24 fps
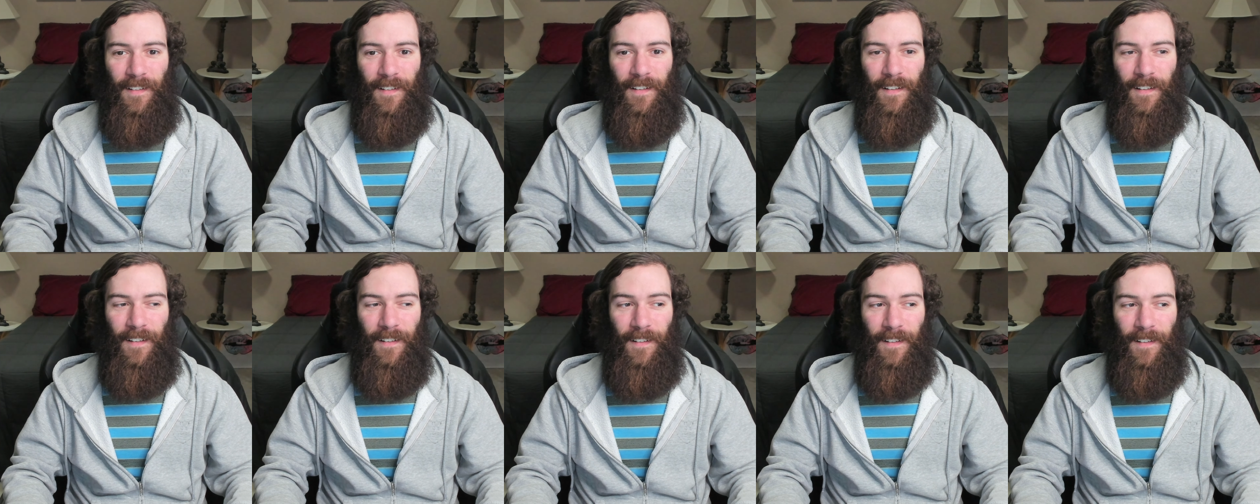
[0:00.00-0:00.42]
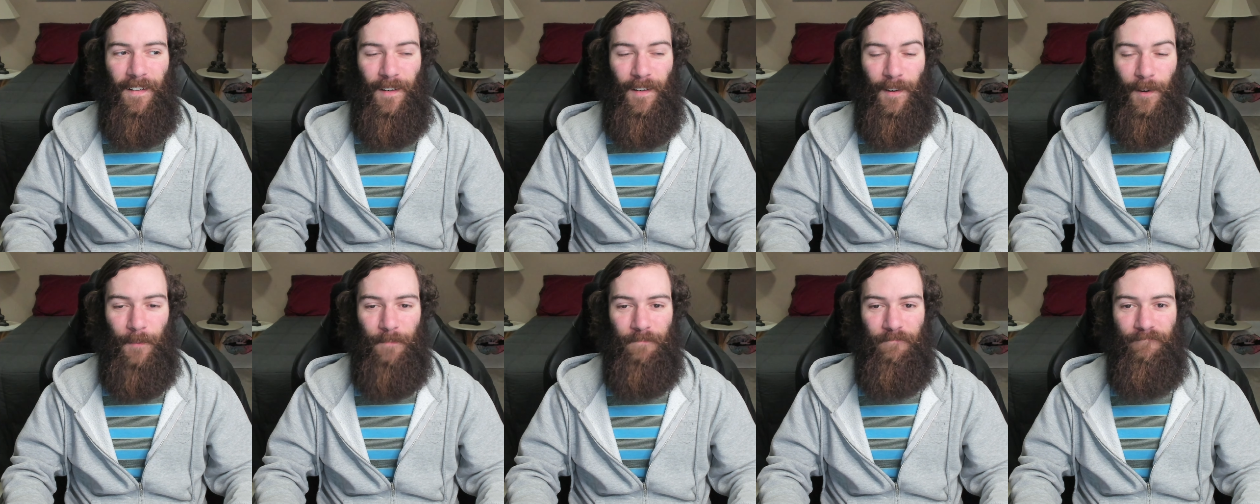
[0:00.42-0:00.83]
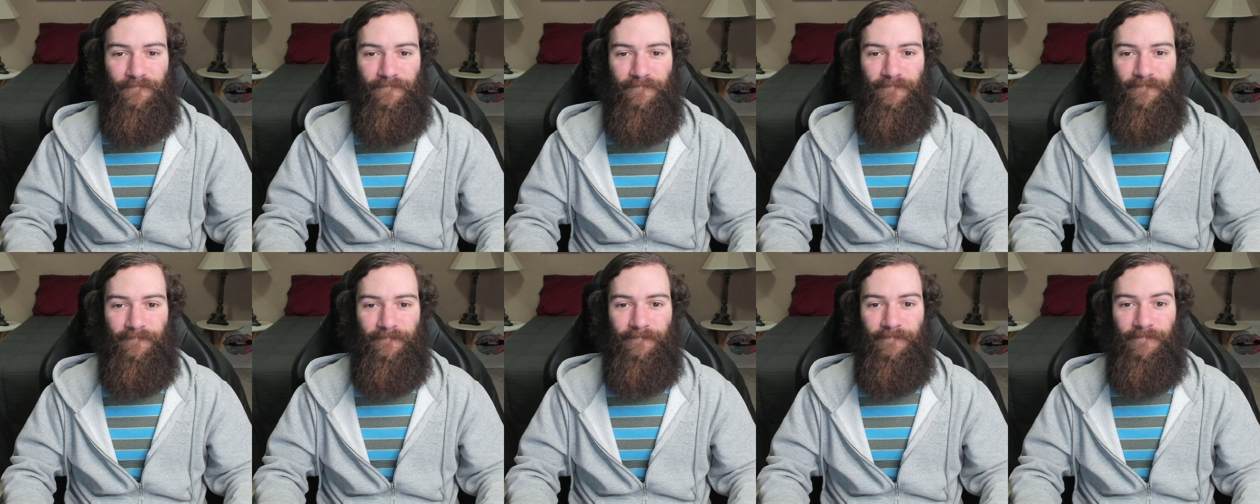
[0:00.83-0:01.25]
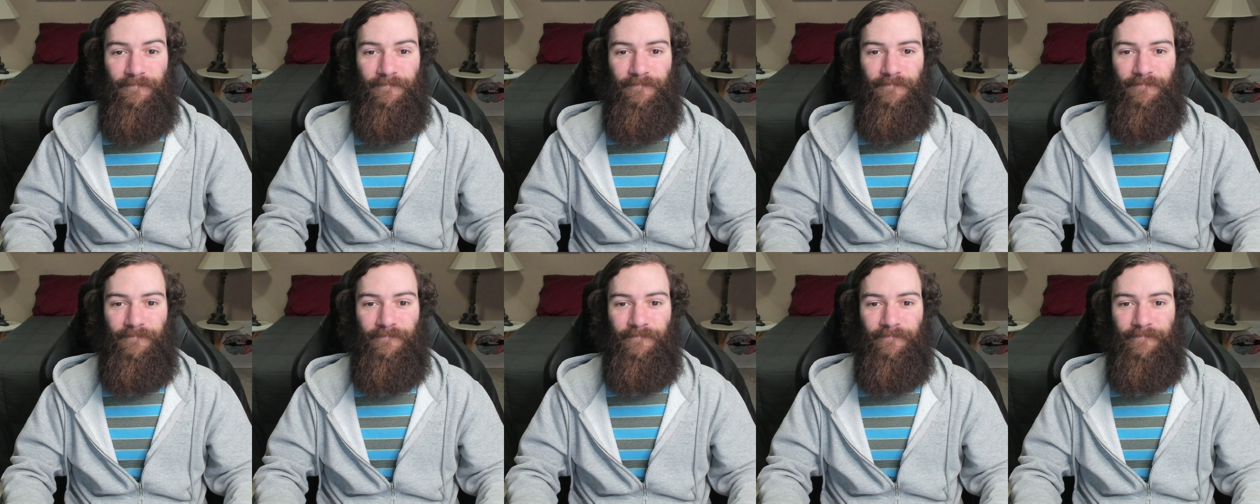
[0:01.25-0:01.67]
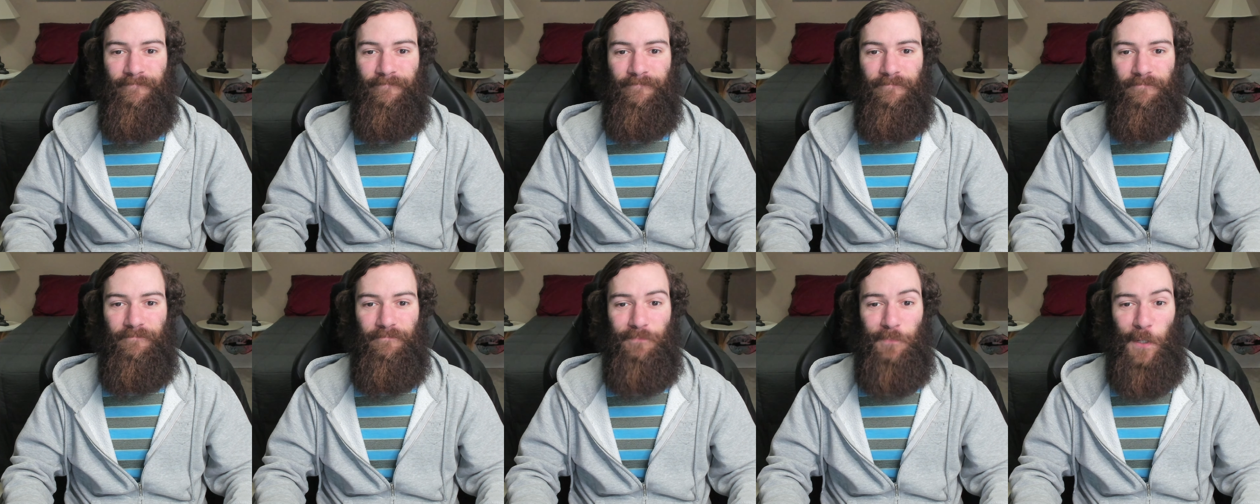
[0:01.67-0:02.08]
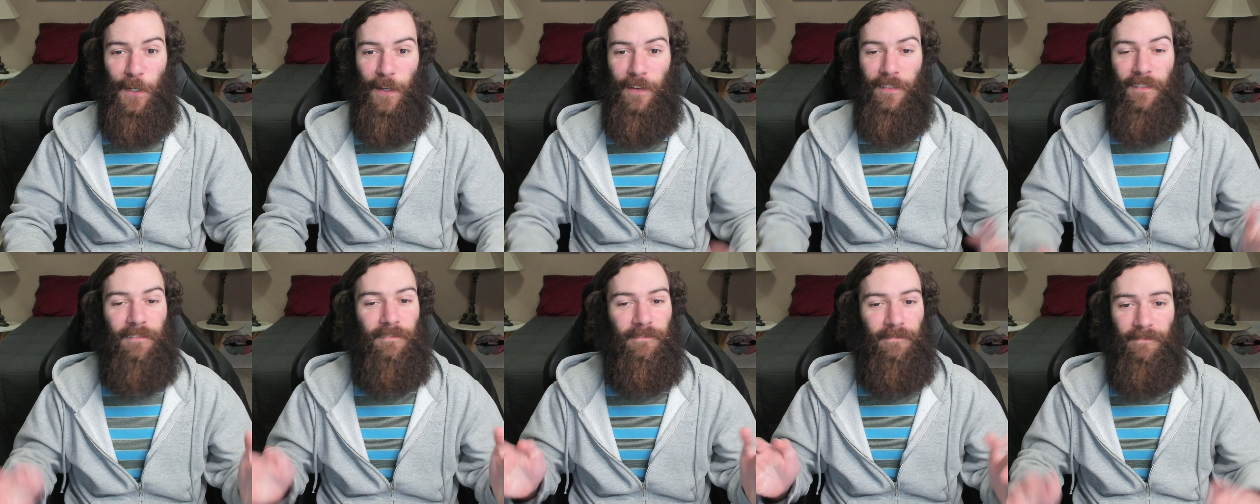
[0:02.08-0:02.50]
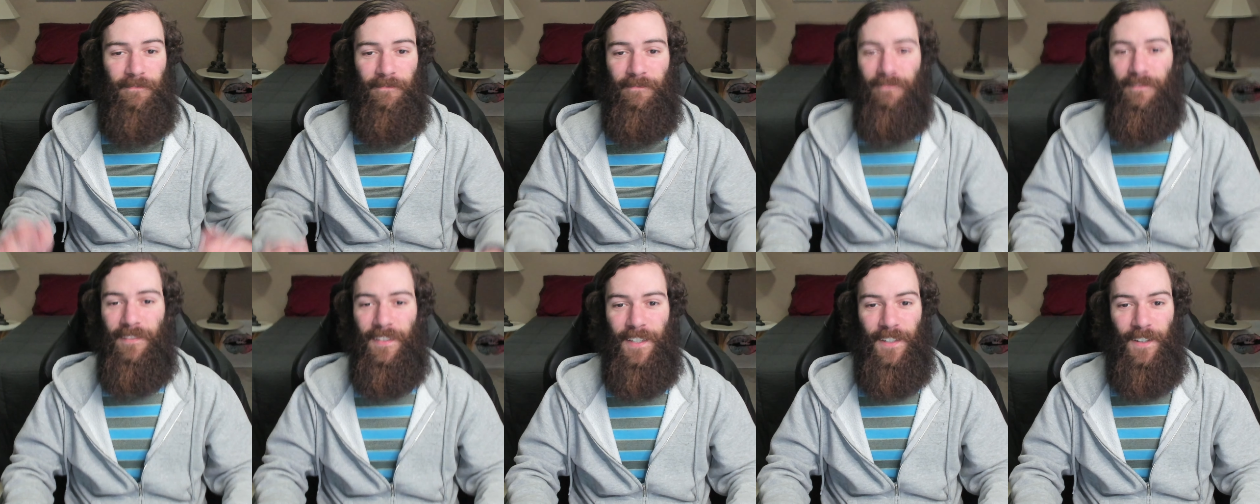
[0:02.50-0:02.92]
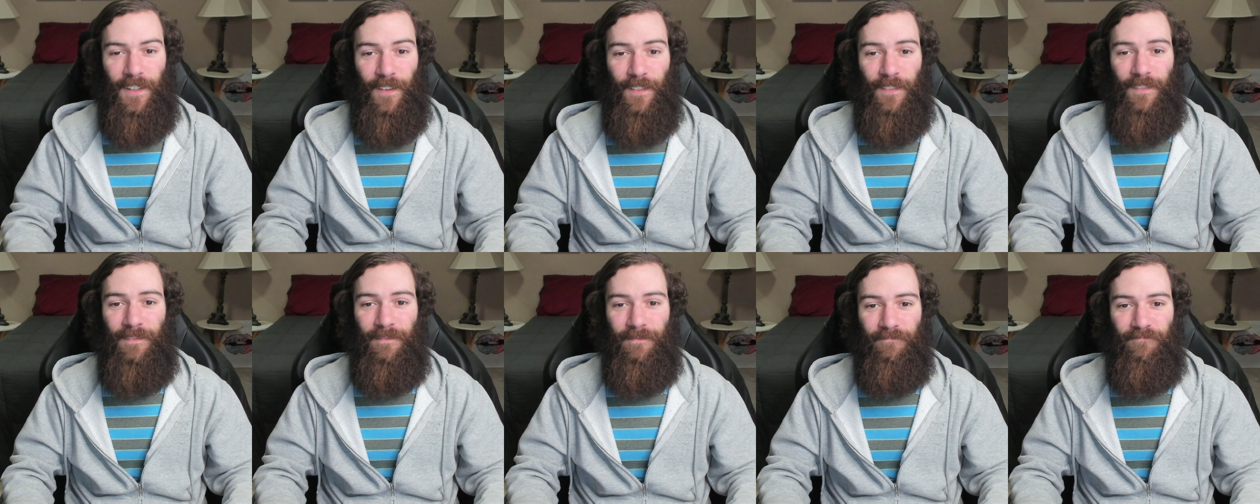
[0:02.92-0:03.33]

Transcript: Um, but you know,